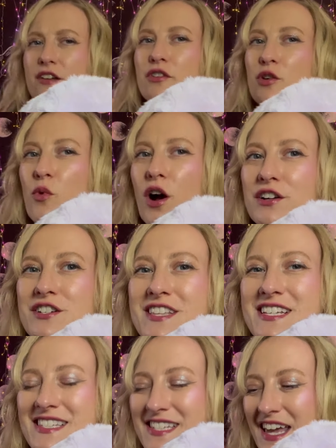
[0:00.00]
If you watch
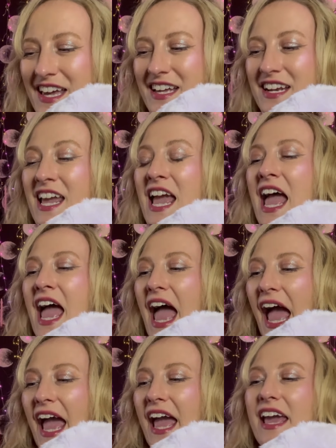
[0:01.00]
the skit,
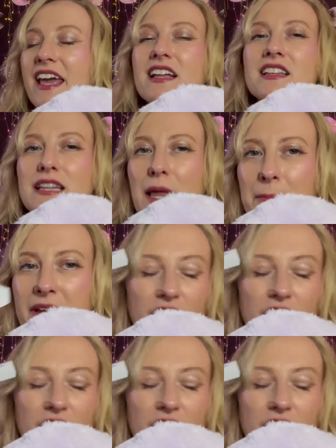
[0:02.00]
let me